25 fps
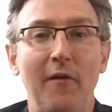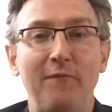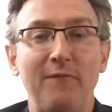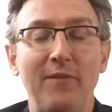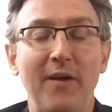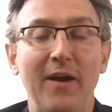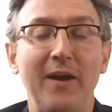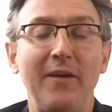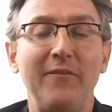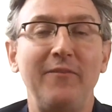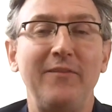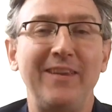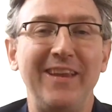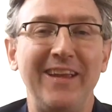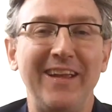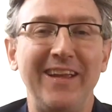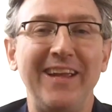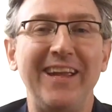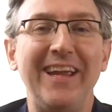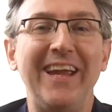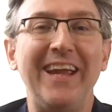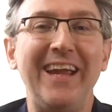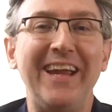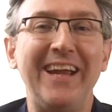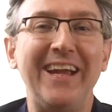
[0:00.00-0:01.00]
a
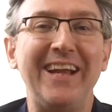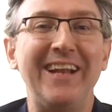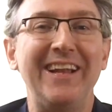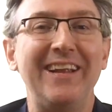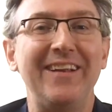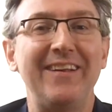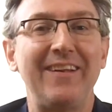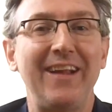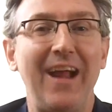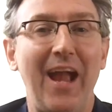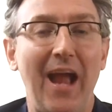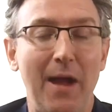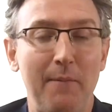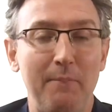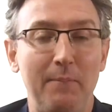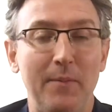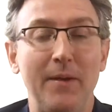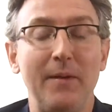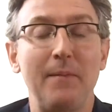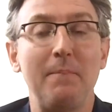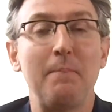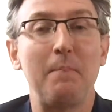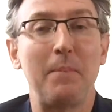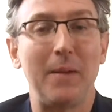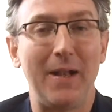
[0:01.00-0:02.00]
five-day English
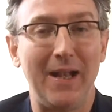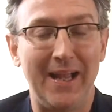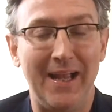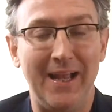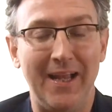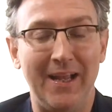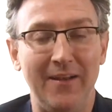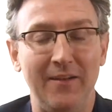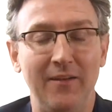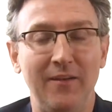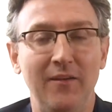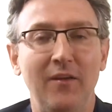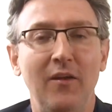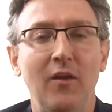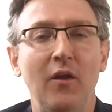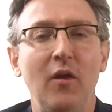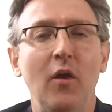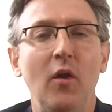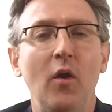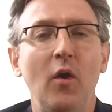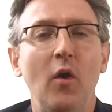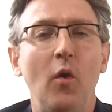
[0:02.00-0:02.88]
habit plan